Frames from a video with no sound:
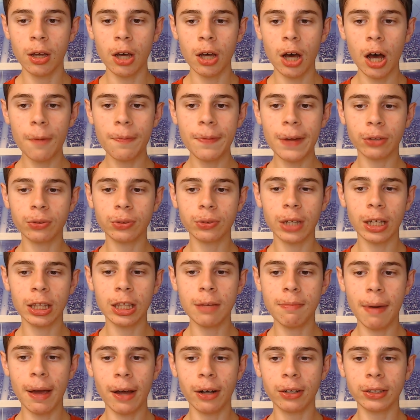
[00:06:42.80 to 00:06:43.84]
Up next, we've got
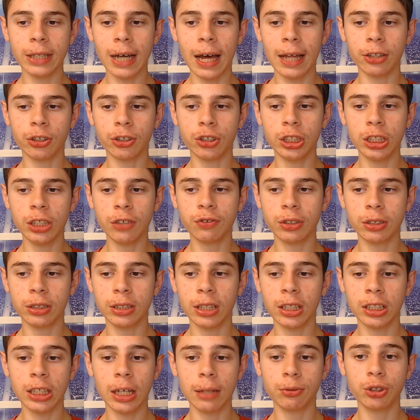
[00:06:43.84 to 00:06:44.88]
the Bears at the Chiefs.
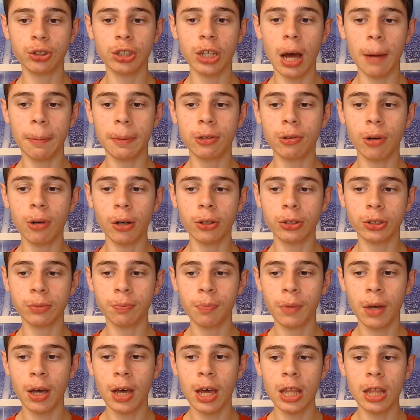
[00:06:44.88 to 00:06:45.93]
This game should not be close.
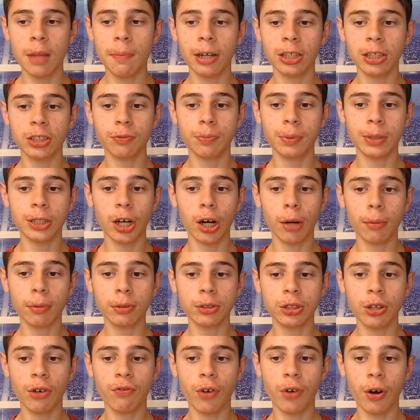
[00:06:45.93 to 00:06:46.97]
The Bears have been terrible
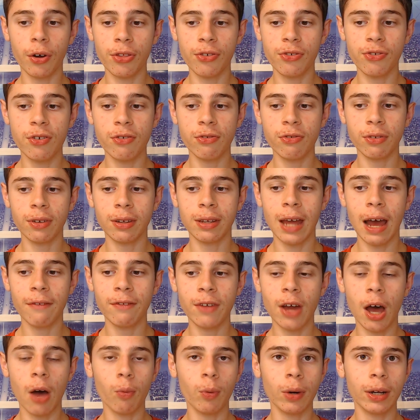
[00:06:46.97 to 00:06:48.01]
so far this season and have
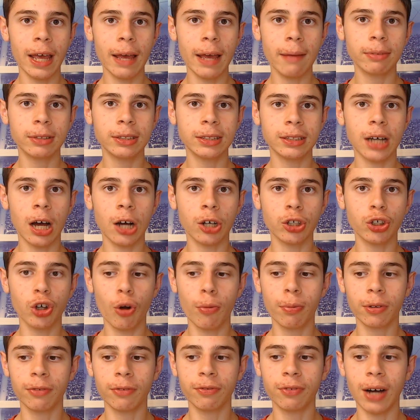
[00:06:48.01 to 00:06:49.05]
not won a game since
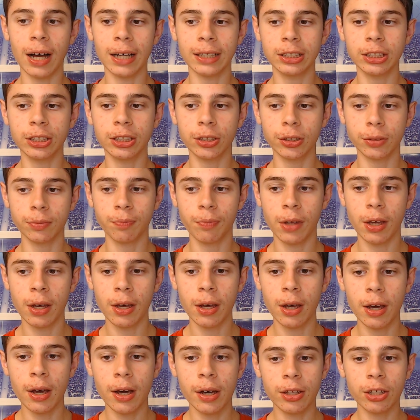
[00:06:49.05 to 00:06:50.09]
October of last year.
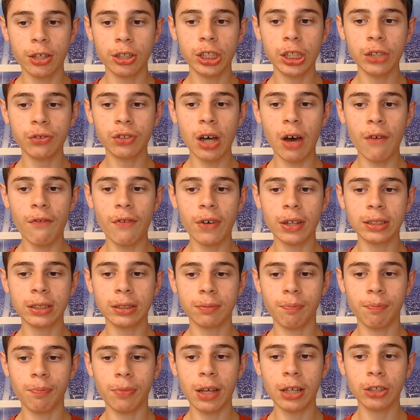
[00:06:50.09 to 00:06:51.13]
The Chiefs'
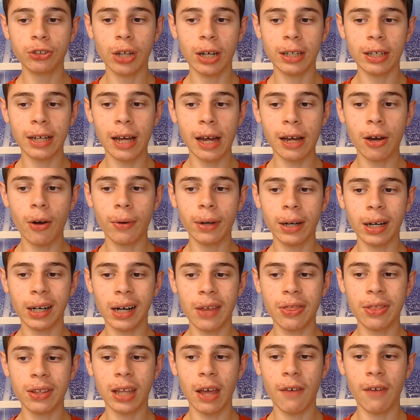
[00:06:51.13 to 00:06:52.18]
offense is trying to get going, and
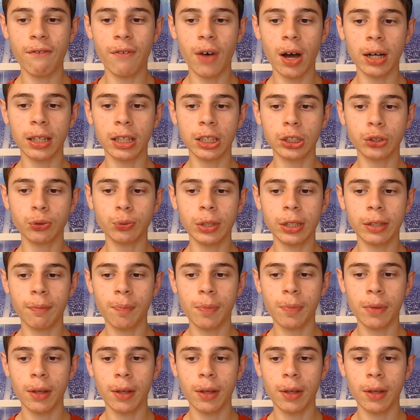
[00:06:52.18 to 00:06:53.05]
I think they find it this week